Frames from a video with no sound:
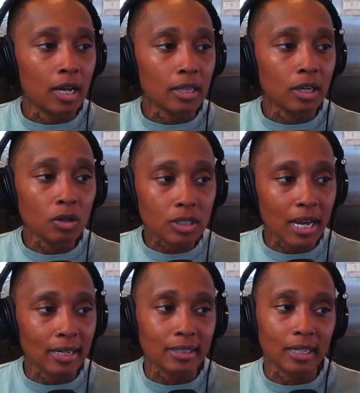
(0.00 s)
Those
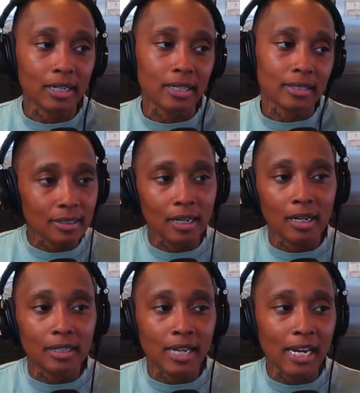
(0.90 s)
kind of things.
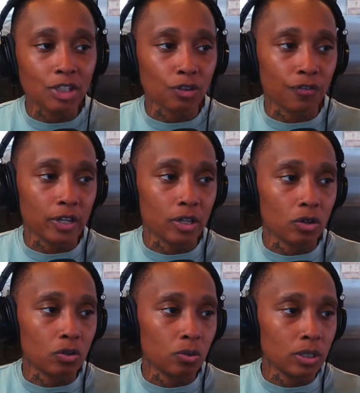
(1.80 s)

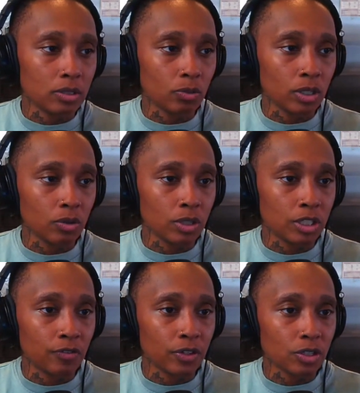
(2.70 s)
Dangerfield, where
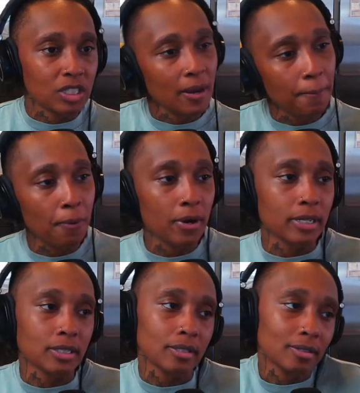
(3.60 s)
she finished? 10
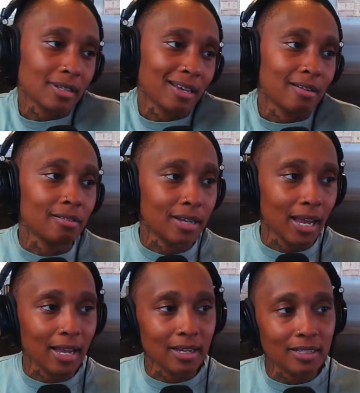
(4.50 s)
points. It's like,
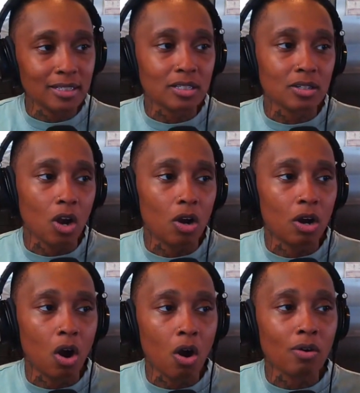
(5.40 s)
okay, this is
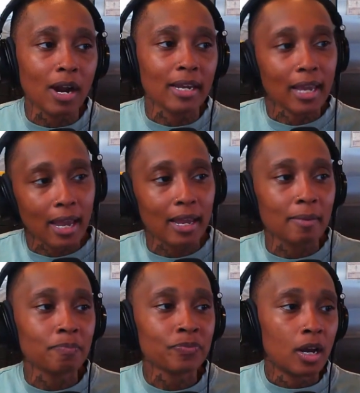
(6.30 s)
an all right
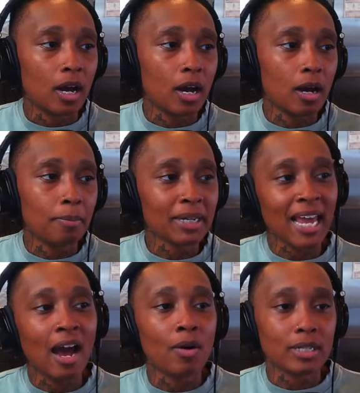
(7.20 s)
game.
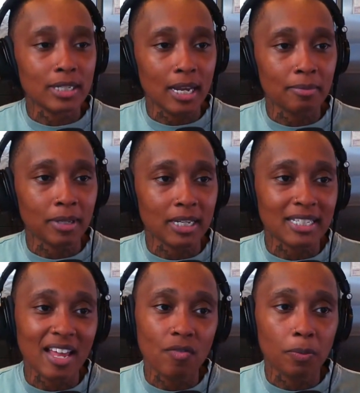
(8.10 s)
McCowan, same thing,
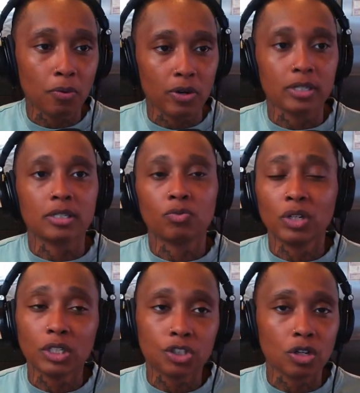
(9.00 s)
7 points.
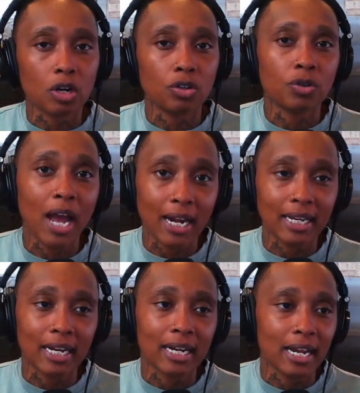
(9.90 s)
Really struggle. You got to
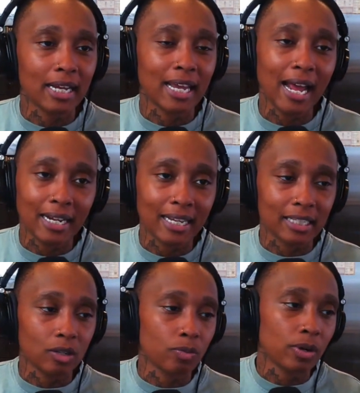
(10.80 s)
get in there, got to
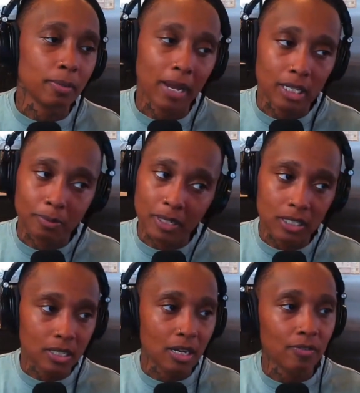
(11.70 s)
get them rebounds, but it's
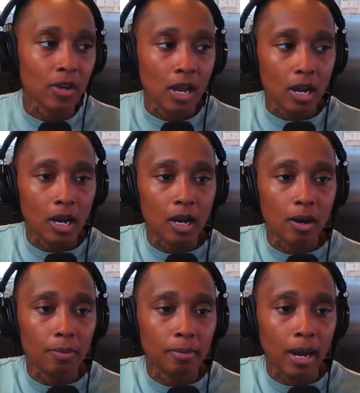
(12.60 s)
tough.
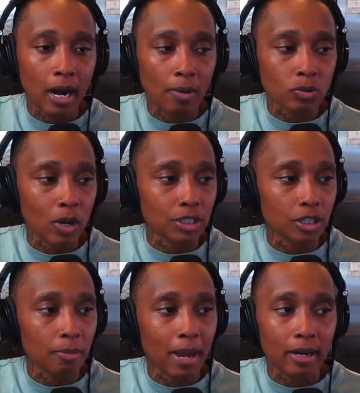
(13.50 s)
And I was
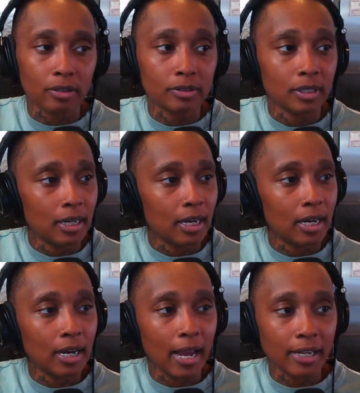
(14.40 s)
watching their battle,
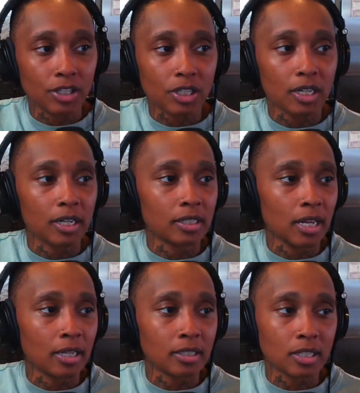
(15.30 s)
Asia
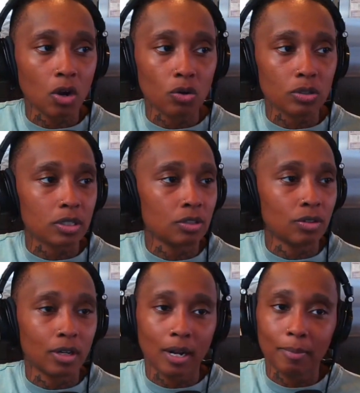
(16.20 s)
and Stokes. You
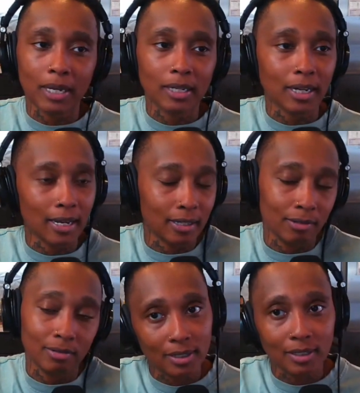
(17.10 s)
know what I mean? Like
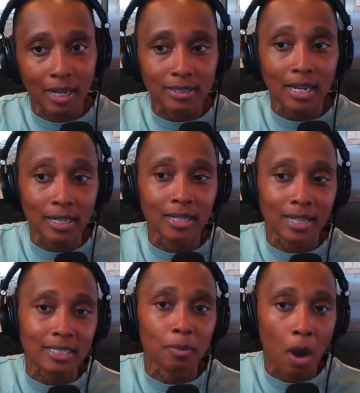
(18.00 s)

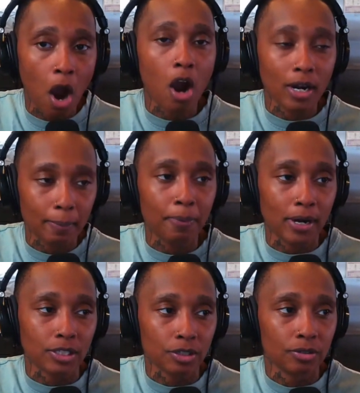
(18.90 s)
that's some hard
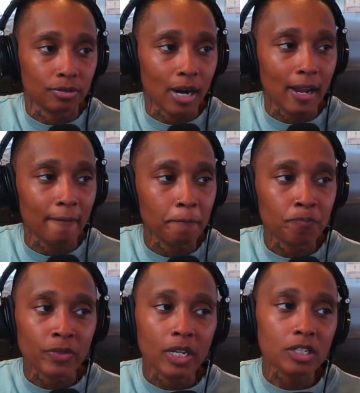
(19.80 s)
pressure, right?
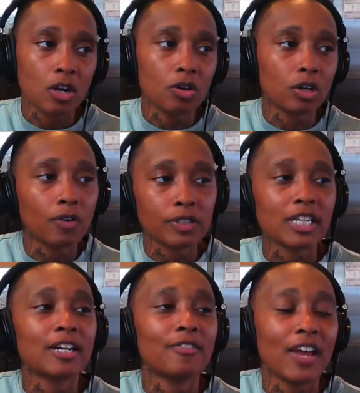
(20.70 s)
Let's go on over
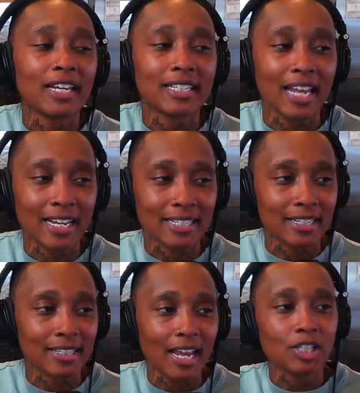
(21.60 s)
to the Vegas
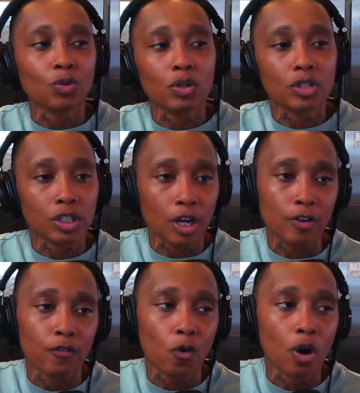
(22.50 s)
Aces. Asia Wilson,
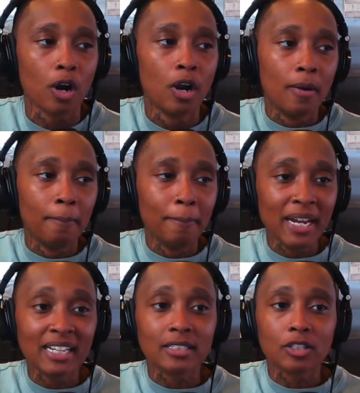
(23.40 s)
34
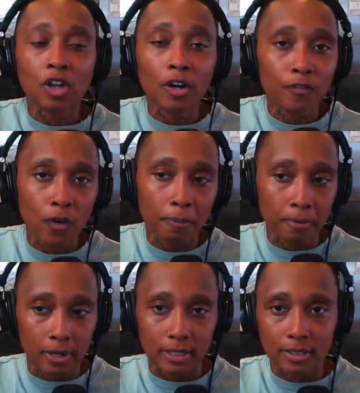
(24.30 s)
minutes, 34
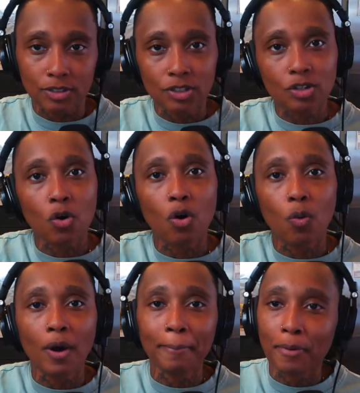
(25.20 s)
points. She scored
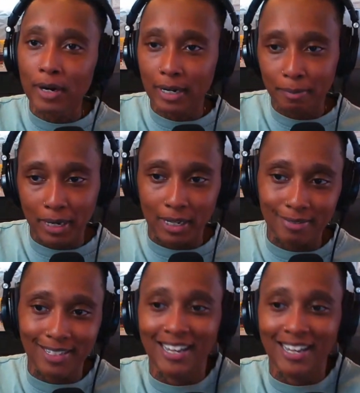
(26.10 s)
1 point a minute.